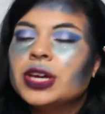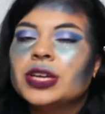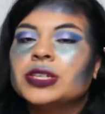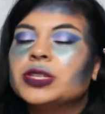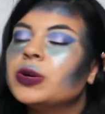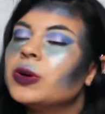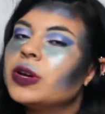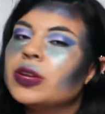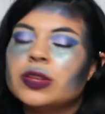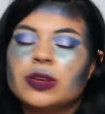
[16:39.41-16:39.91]

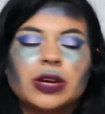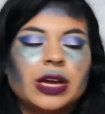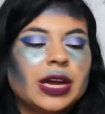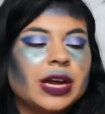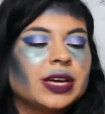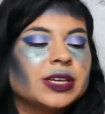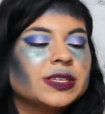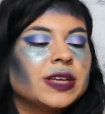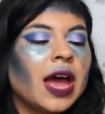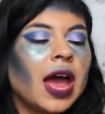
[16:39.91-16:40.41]
2 or 3
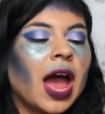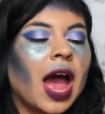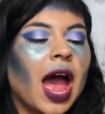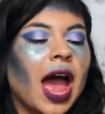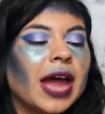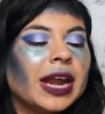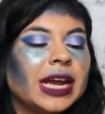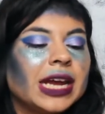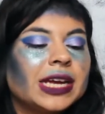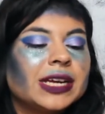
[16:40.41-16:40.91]
years,
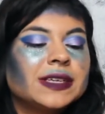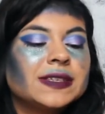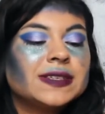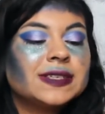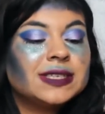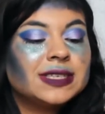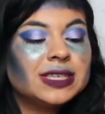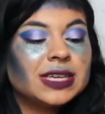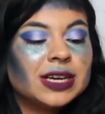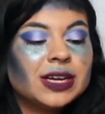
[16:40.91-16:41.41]
and it is
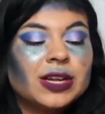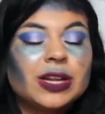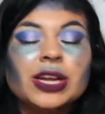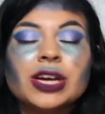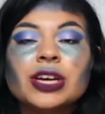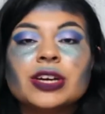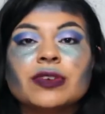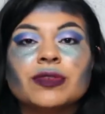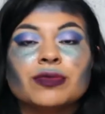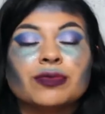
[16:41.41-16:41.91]

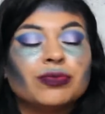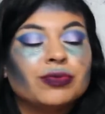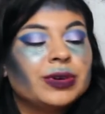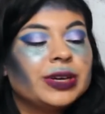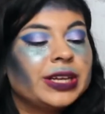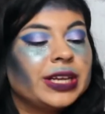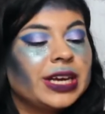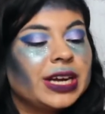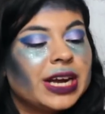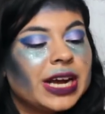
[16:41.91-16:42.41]
still
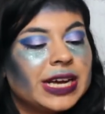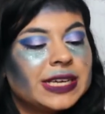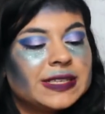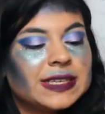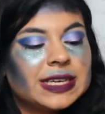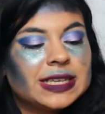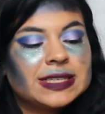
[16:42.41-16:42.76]
really nice.